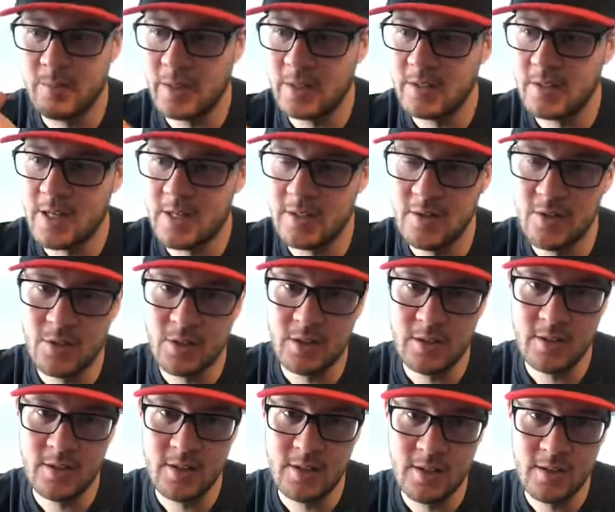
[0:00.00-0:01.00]
Because as you
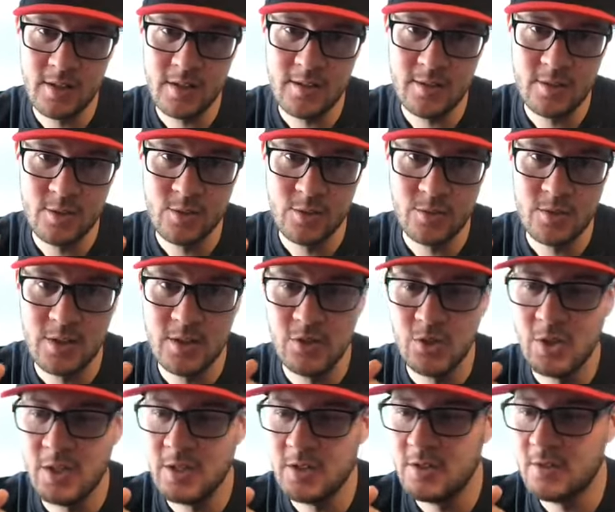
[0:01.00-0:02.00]
can see, these two
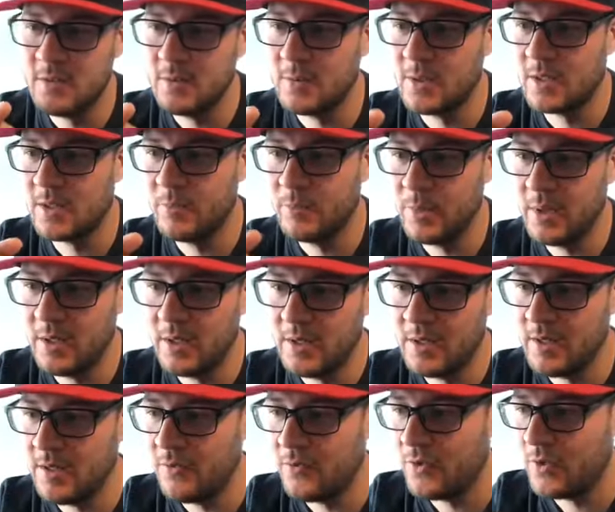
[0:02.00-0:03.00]
situations were completely
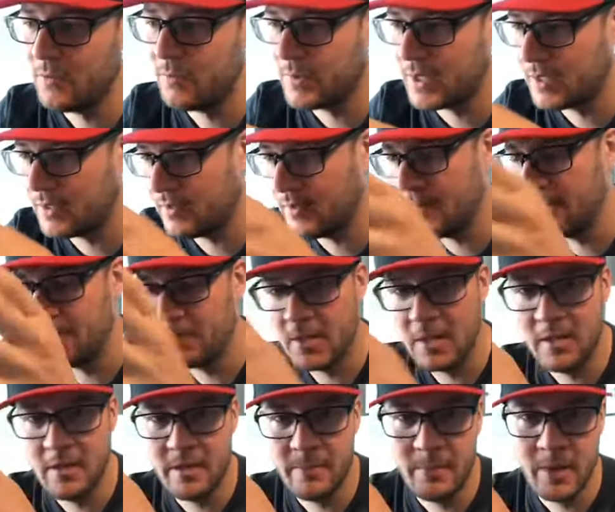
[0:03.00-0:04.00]
different, but
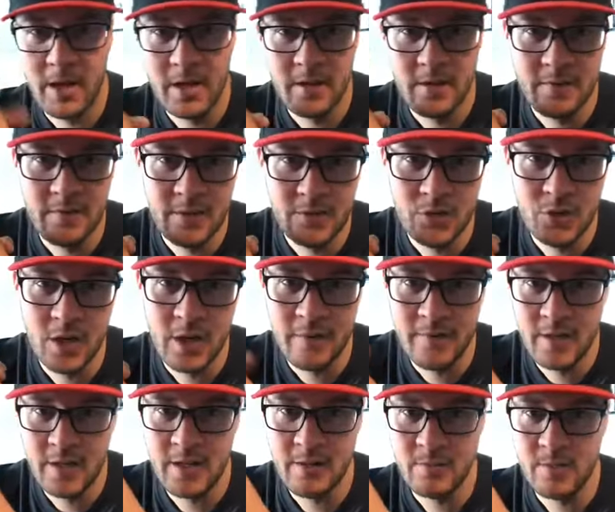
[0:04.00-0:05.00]
in the mind of the
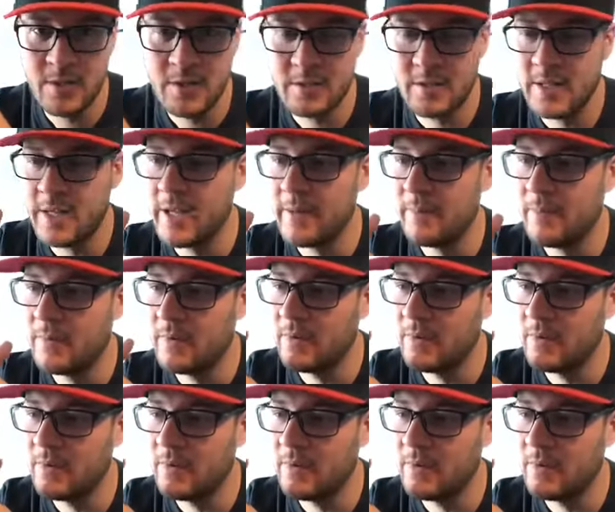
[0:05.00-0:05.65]
driver, they were the same.